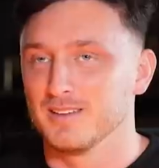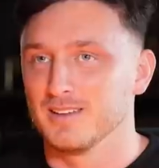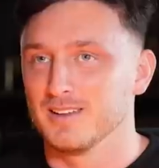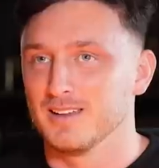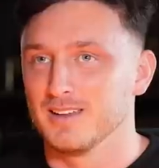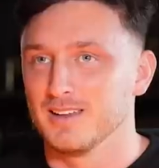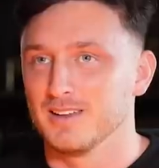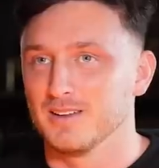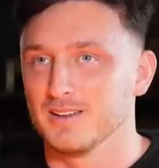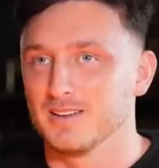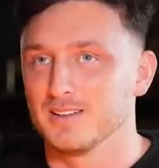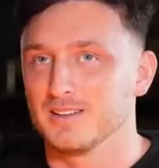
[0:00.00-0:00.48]

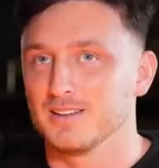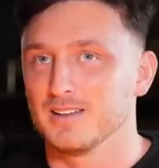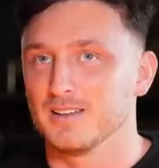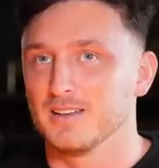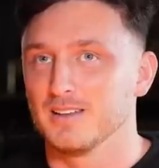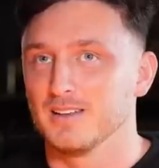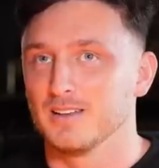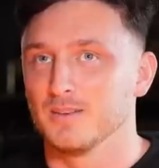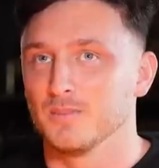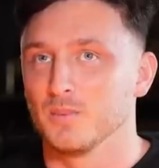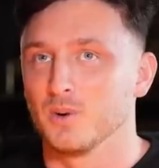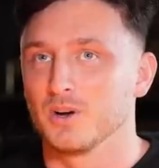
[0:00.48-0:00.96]
it,
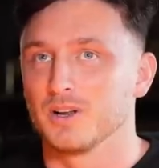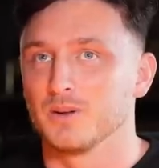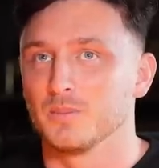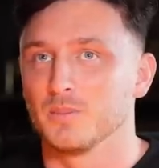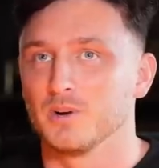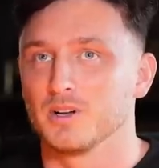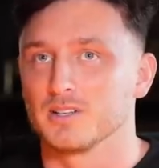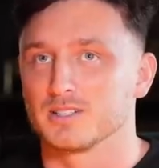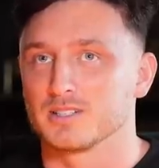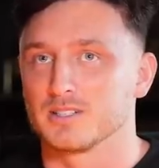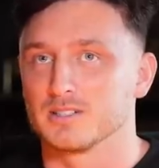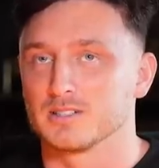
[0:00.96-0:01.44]
what it
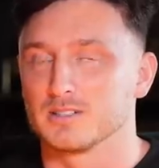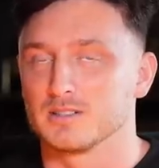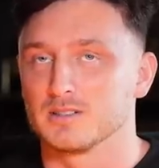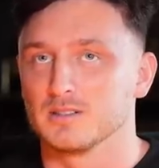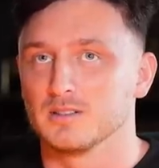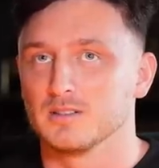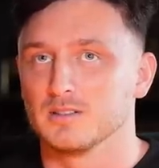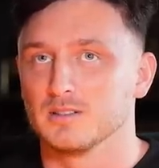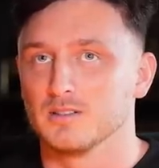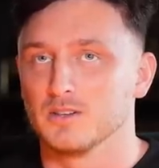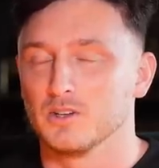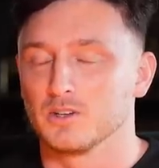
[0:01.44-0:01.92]
was because
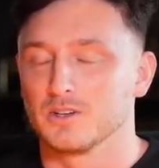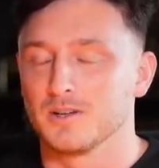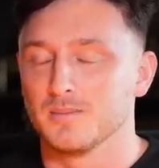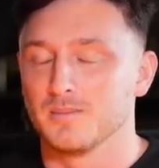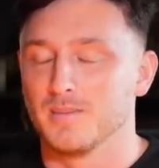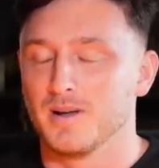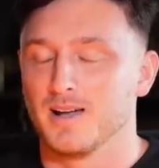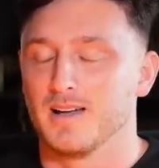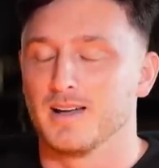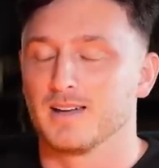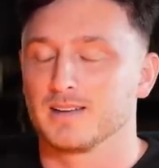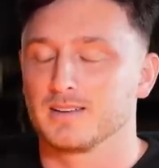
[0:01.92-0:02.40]
looking
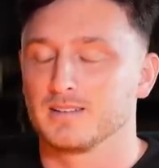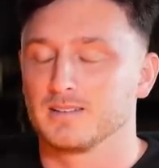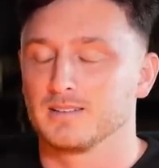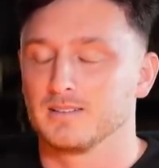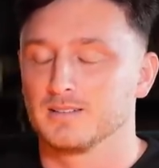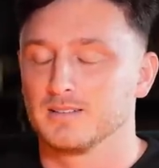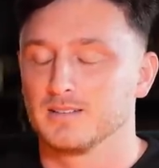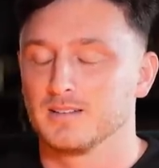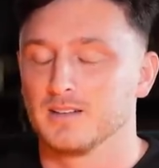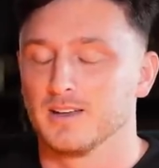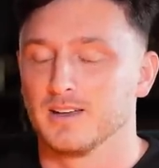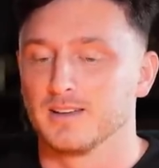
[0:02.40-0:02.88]
back,
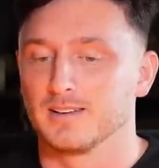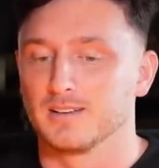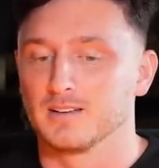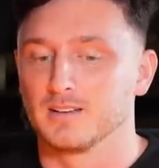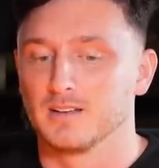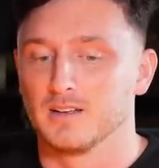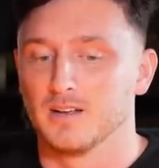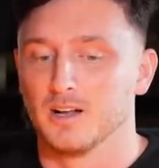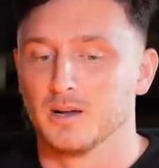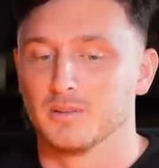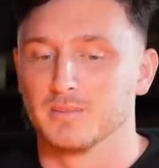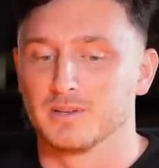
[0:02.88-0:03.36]
like
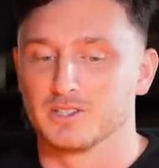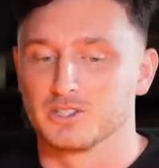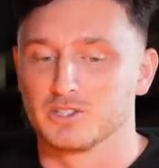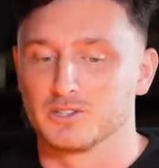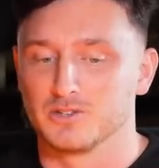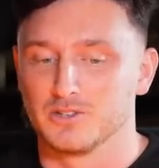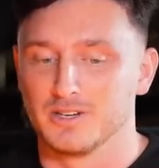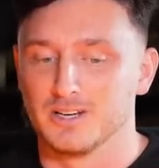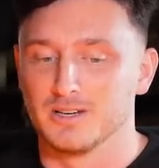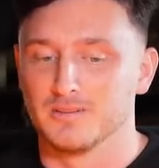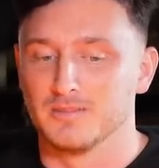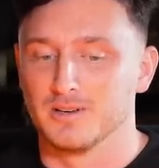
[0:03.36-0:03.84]
I'm
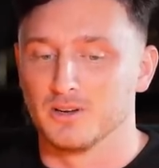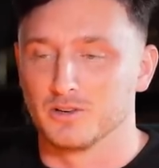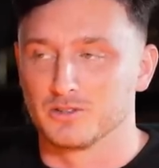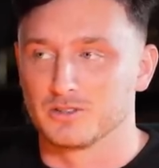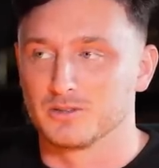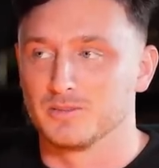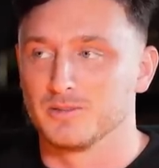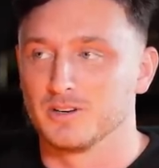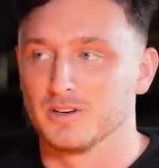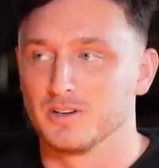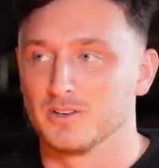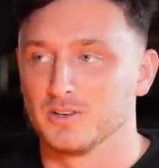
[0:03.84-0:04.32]
extremely
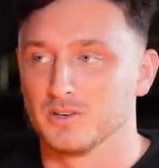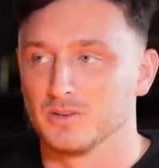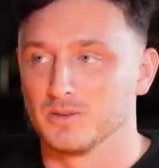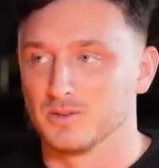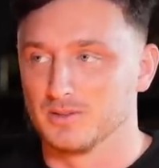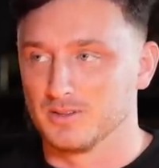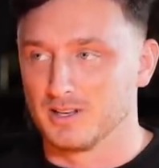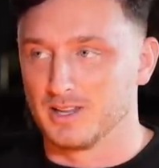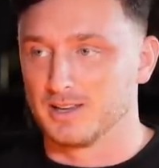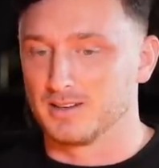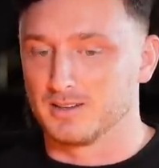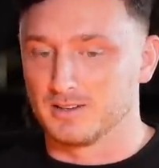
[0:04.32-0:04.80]
entrepreneurial.
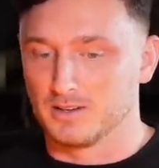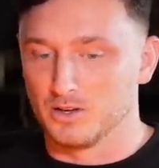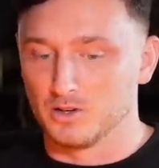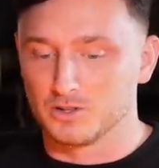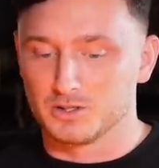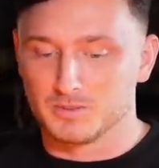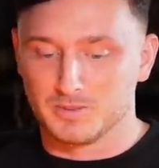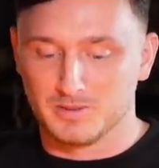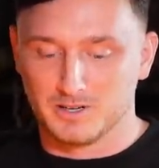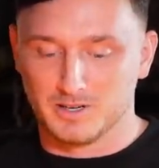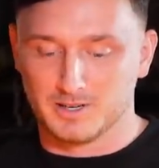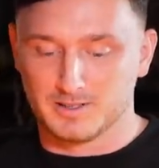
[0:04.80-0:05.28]
Like
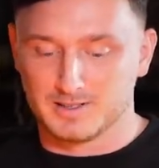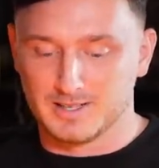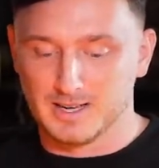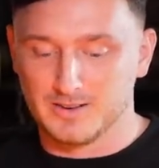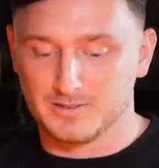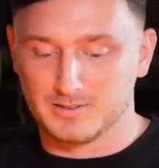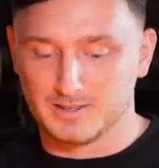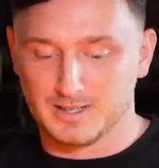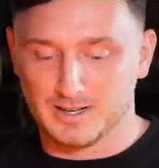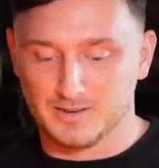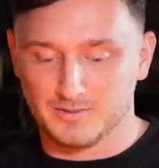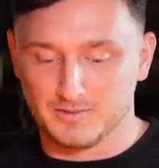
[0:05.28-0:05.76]
entrepreneurs
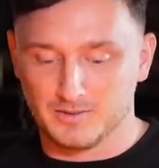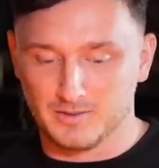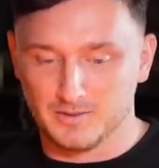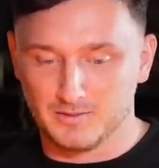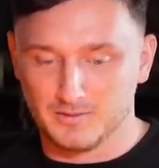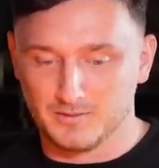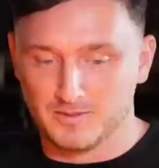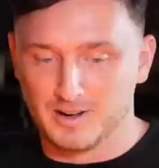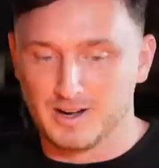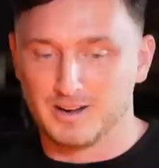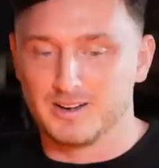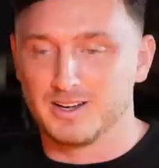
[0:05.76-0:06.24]
have to have
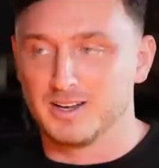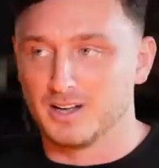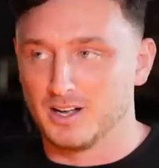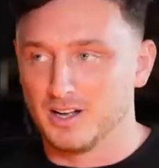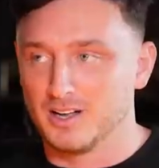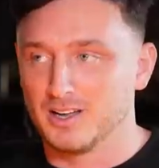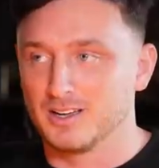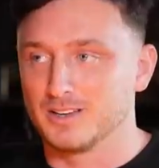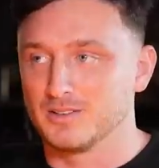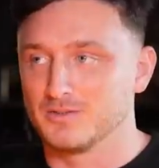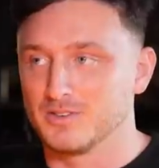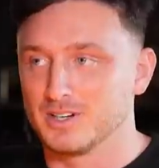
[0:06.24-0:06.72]
very
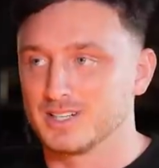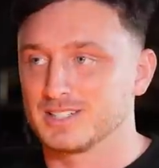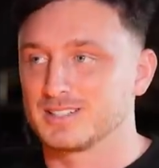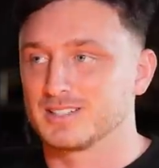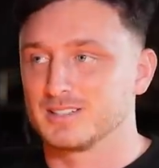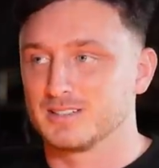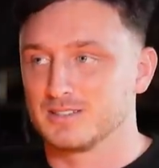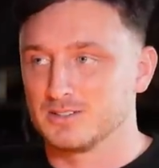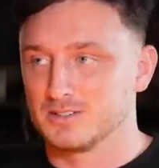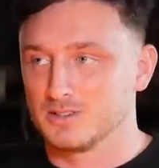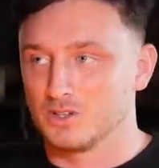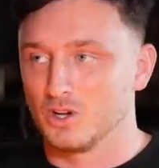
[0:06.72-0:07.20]
high
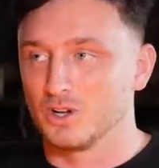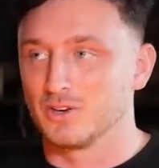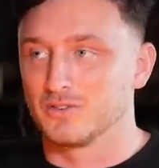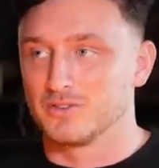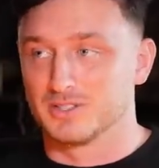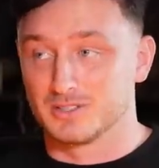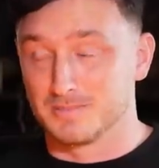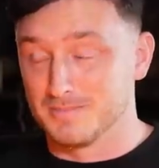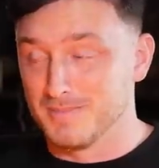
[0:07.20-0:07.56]
risk tolerance